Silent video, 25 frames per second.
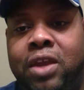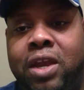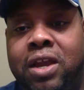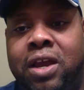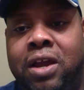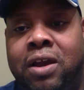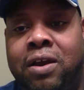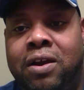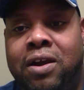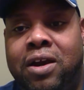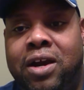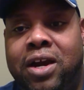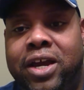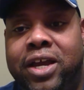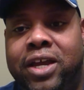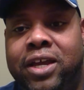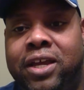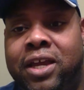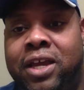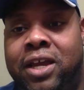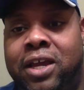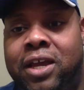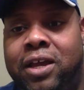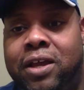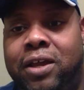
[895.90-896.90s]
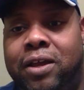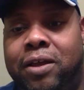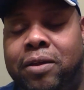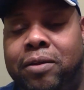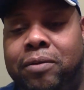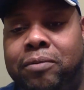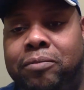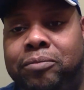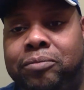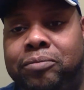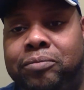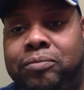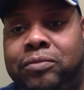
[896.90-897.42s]
All right.
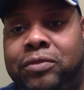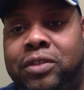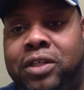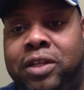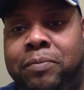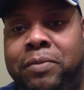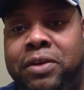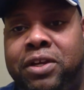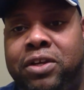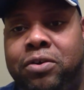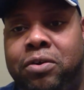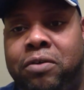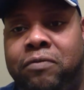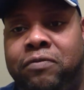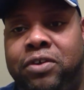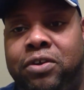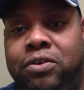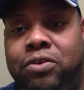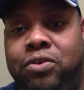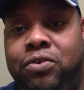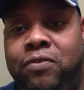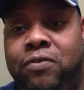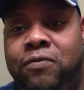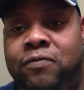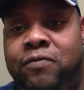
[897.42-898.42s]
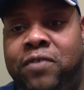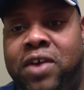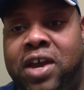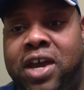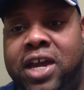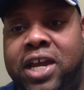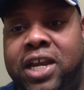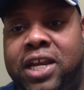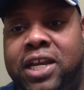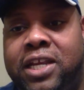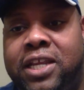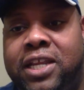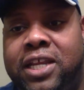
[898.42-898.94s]
let me know if you do
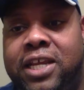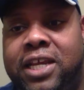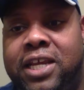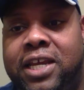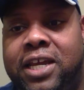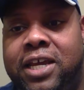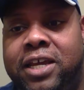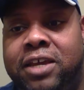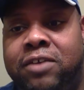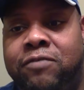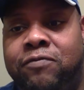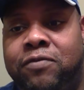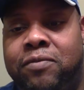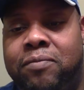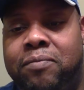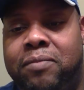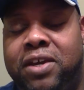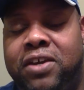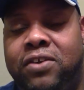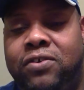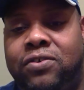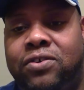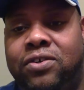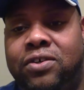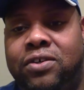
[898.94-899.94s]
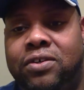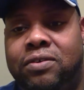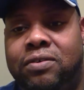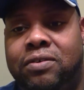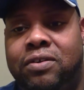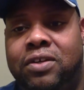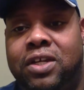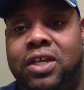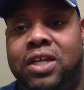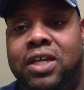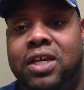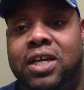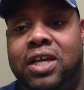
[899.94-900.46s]
find the information.
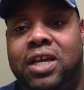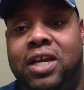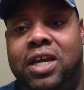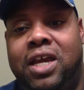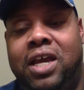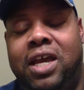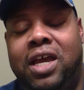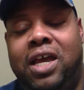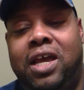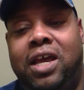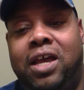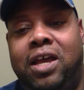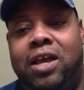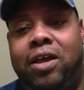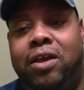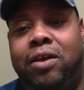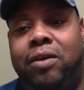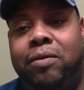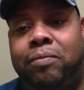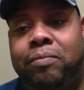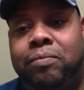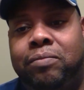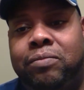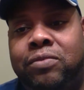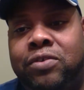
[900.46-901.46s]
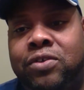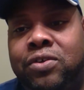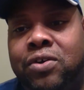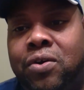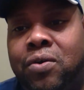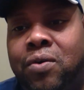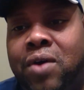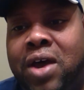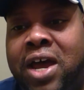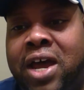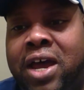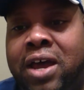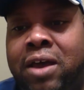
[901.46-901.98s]

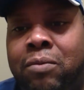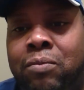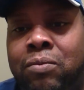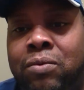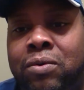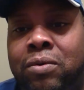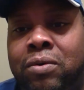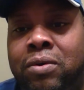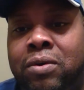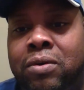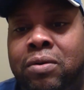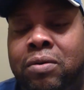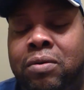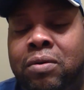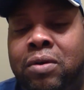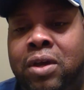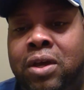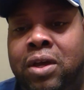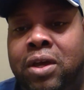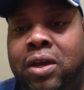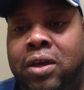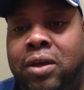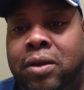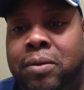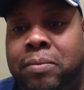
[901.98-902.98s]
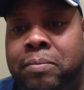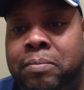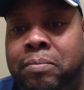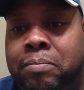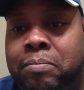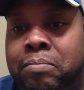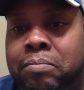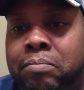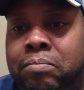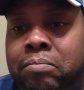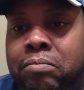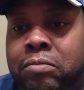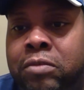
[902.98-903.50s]
So I will,
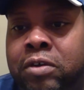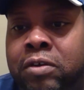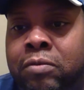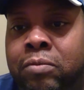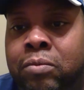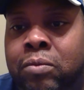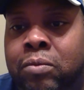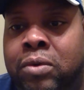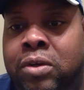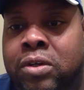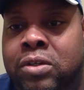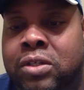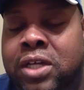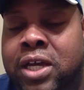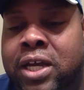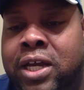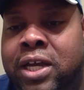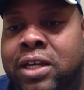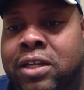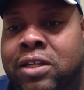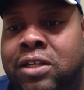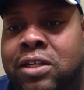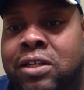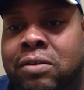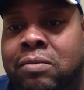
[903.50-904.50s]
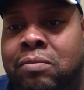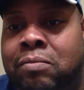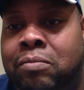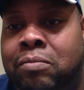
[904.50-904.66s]
because I can